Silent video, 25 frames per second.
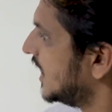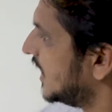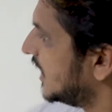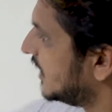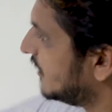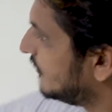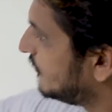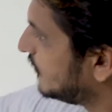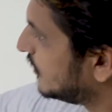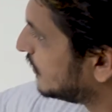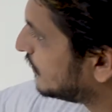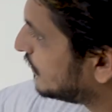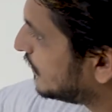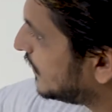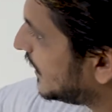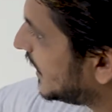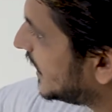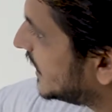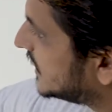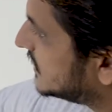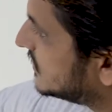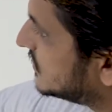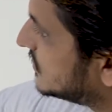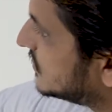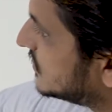If you
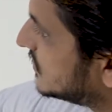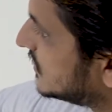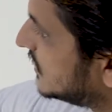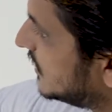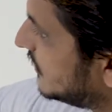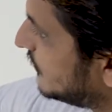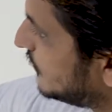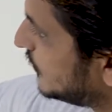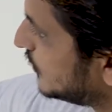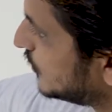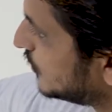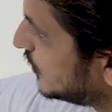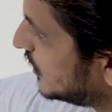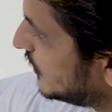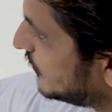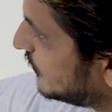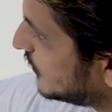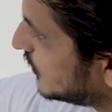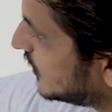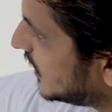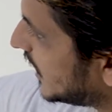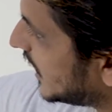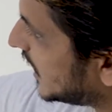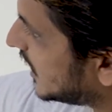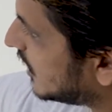place, if you if you
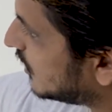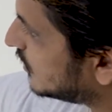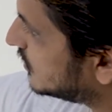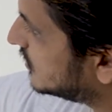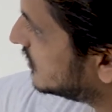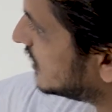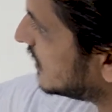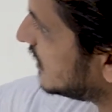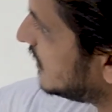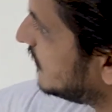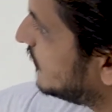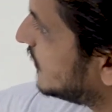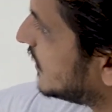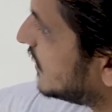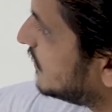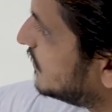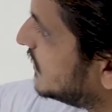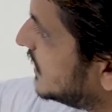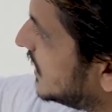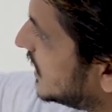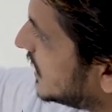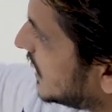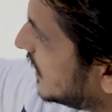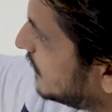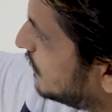take out 3 from
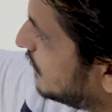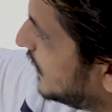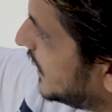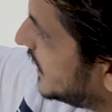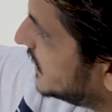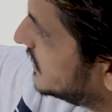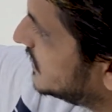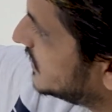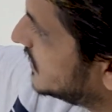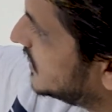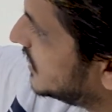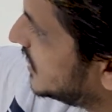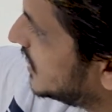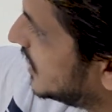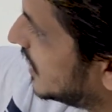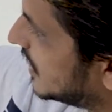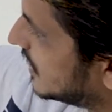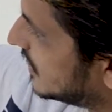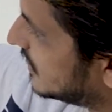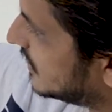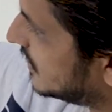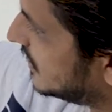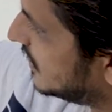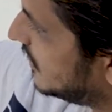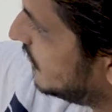here and place it here.
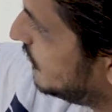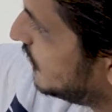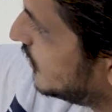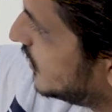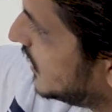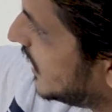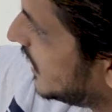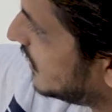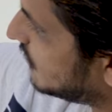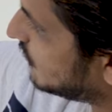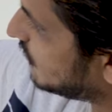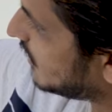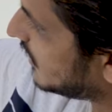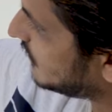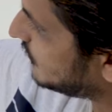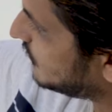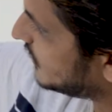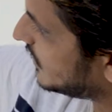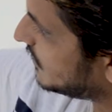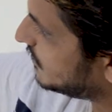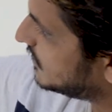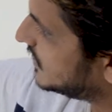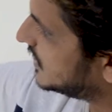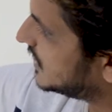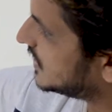If you take 1
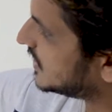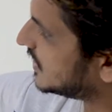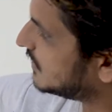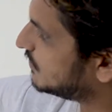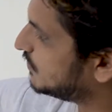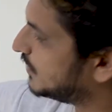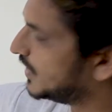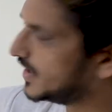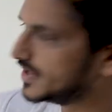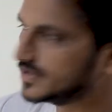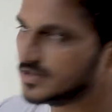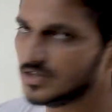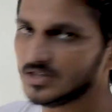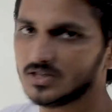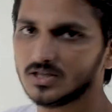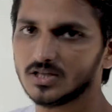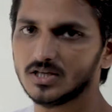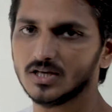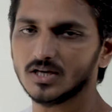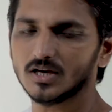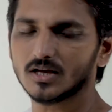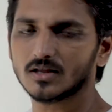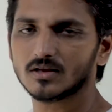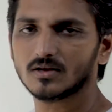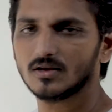from here and place it
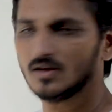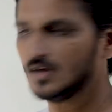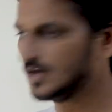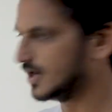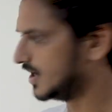here.